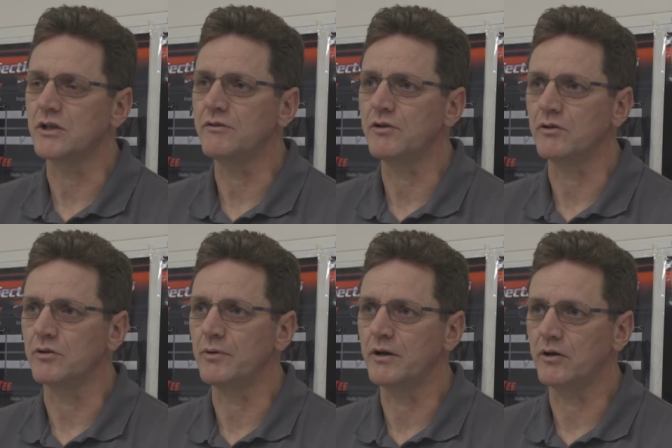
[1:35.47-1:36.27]
leave here;
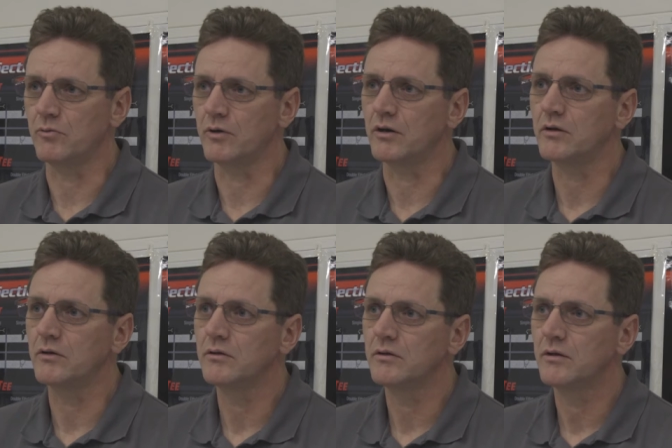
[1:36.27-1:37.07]
they're ready to work.
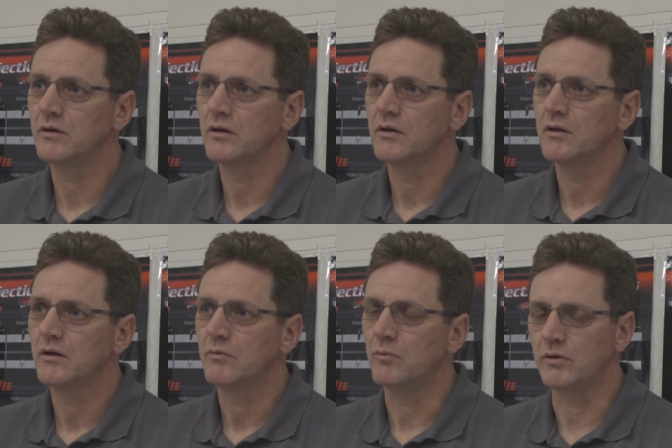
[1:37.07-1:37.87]

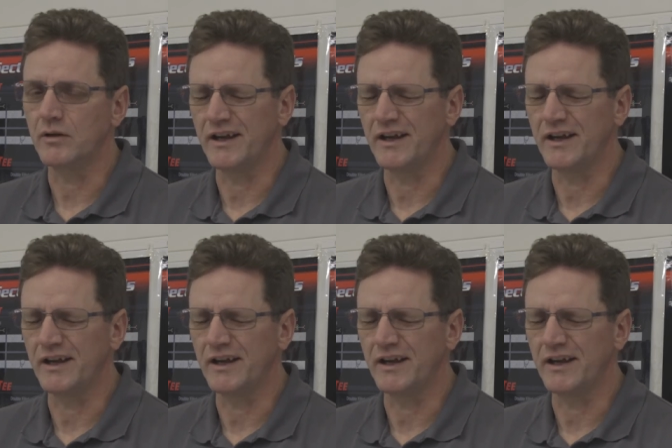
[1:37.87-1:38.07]
When